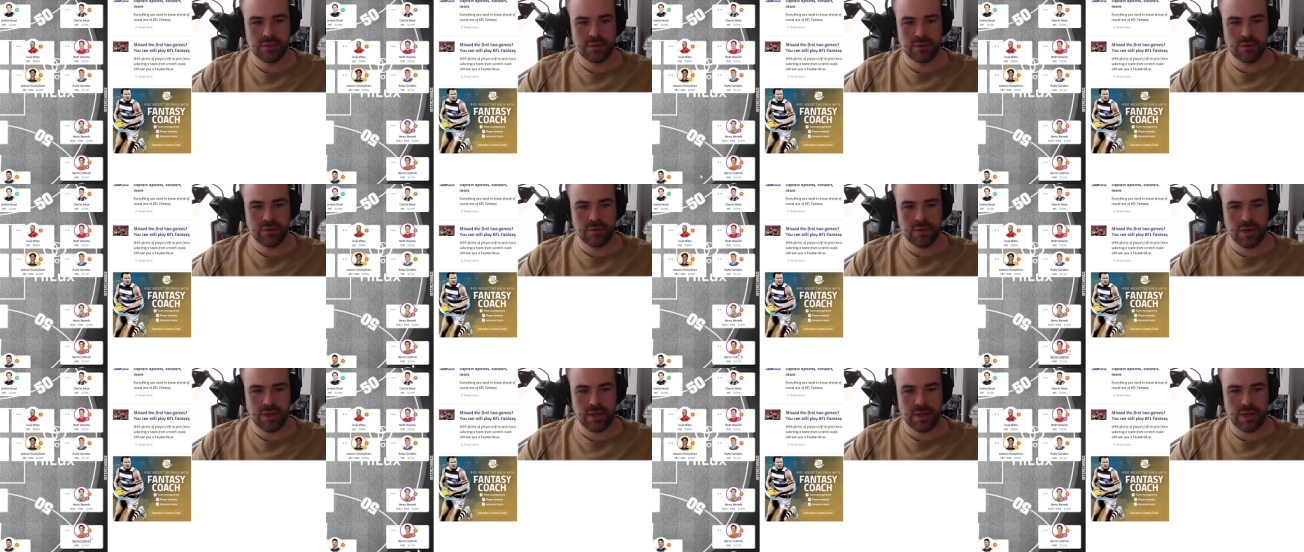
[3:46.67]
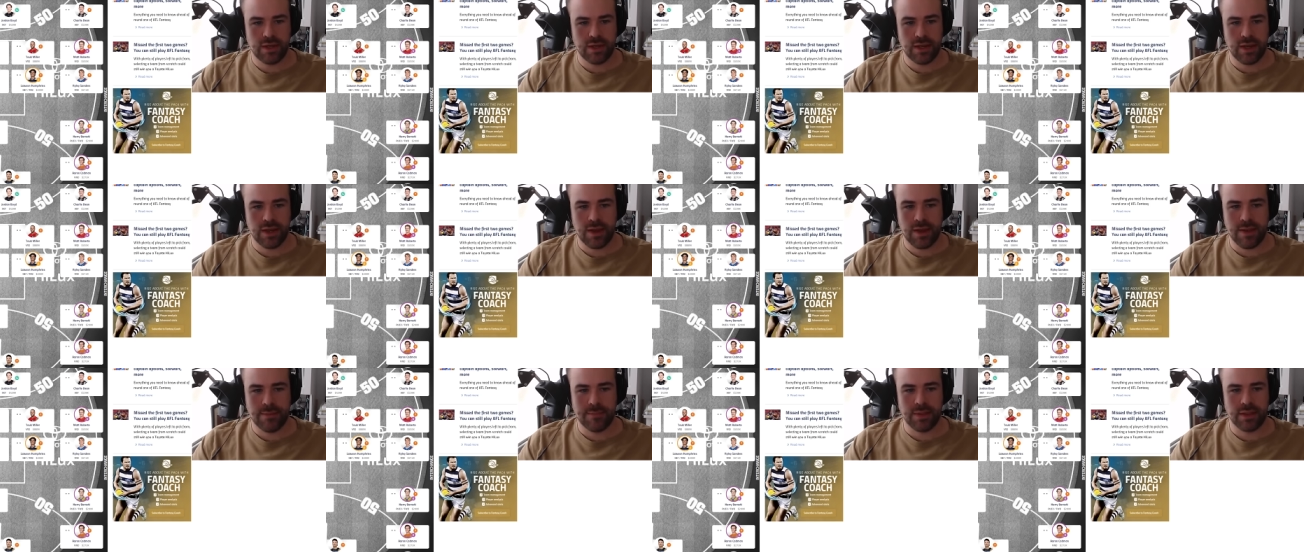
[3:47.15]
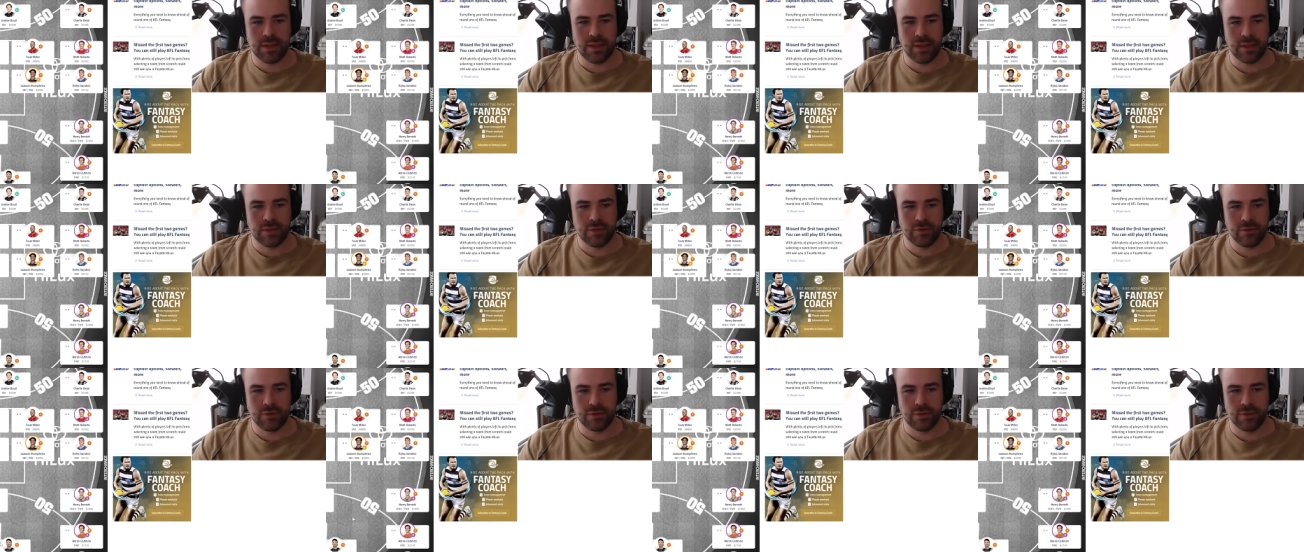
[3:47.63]
Grundy, yeah, I mean, like
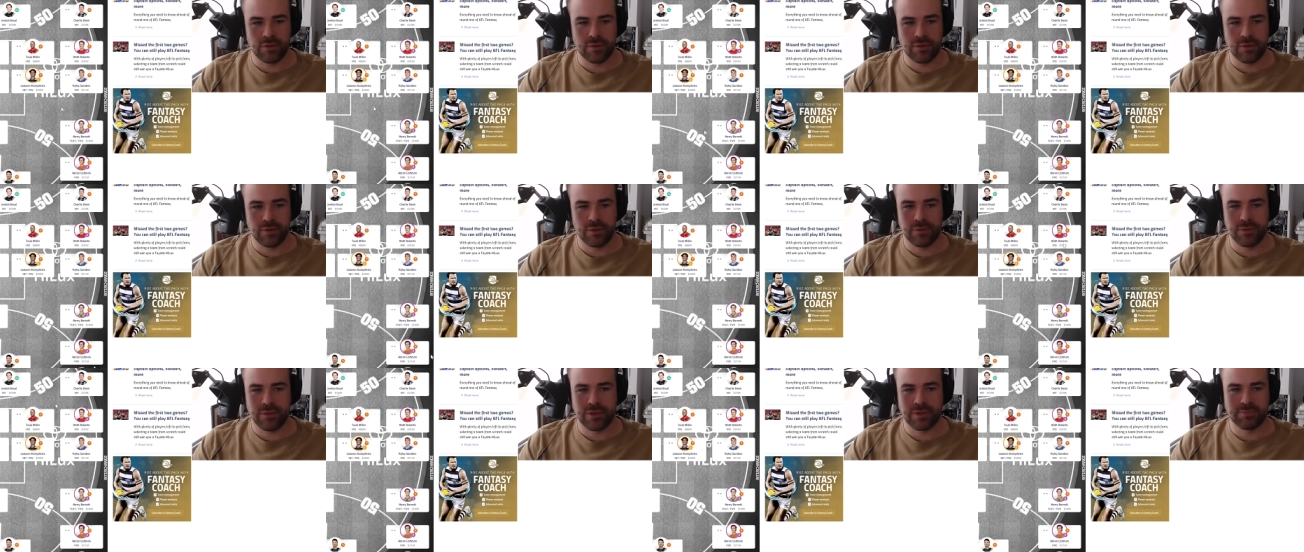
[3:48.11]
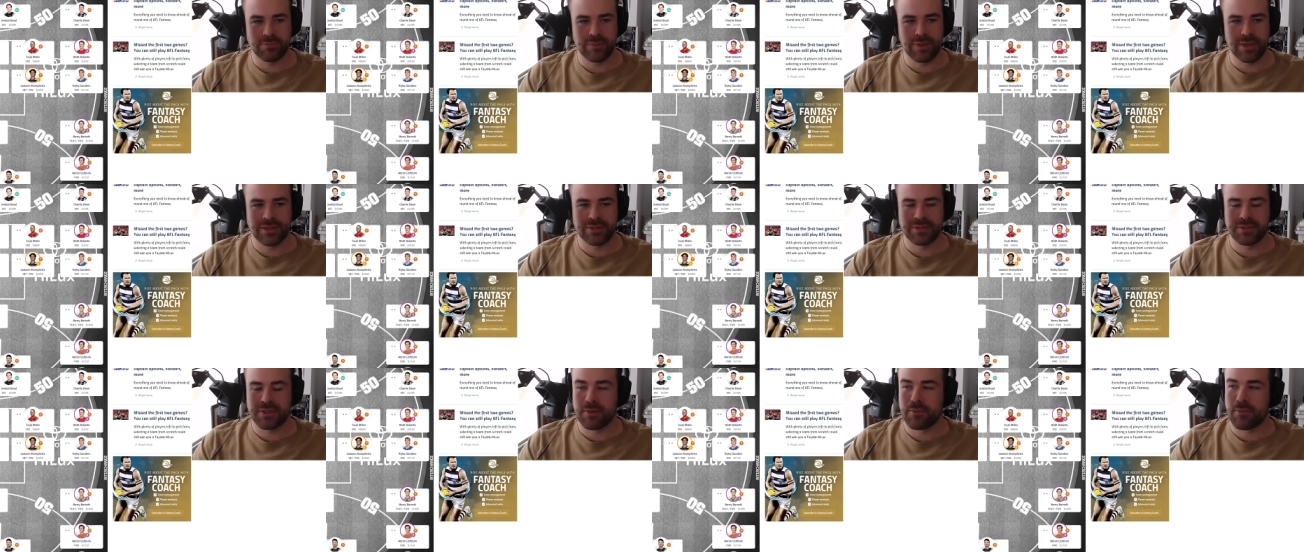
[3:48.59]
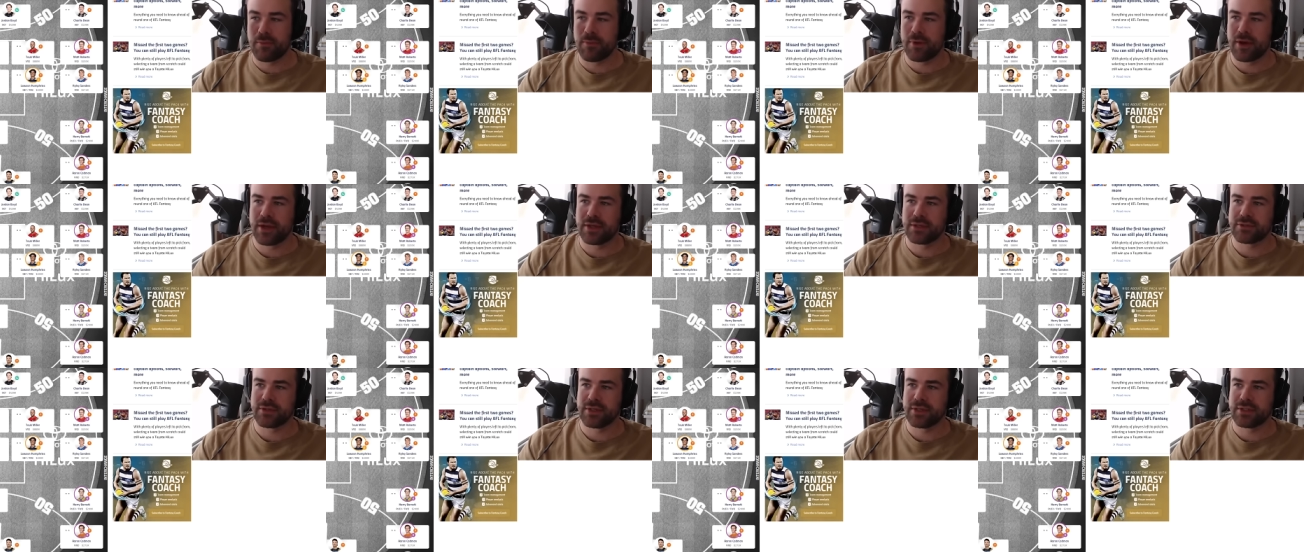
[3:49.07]
look look at all these players, double
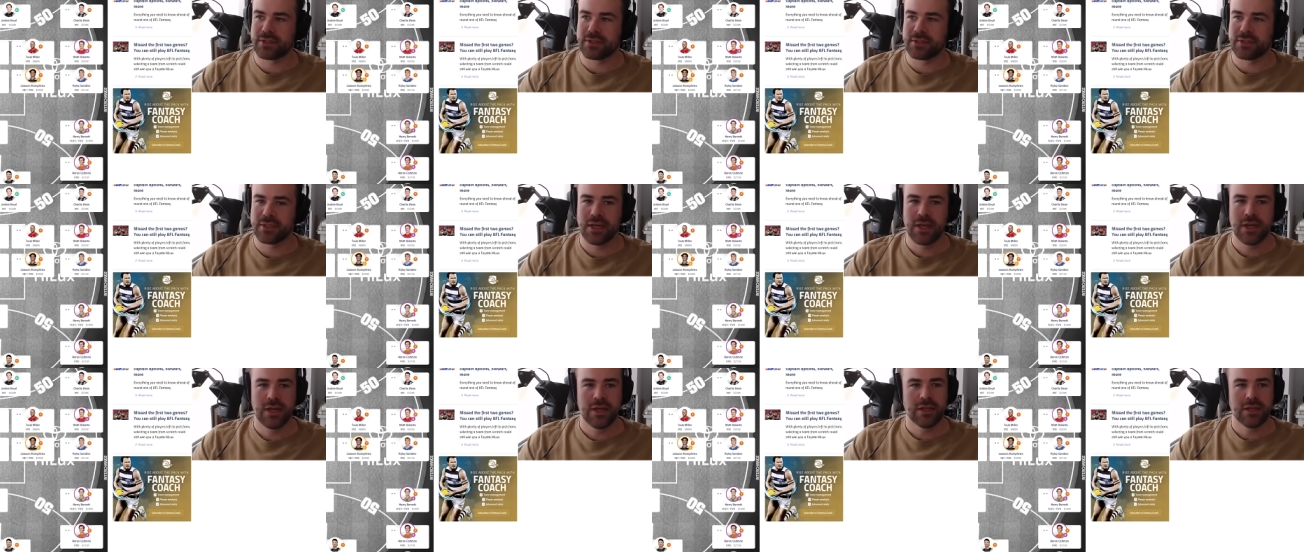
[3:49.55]
price rises.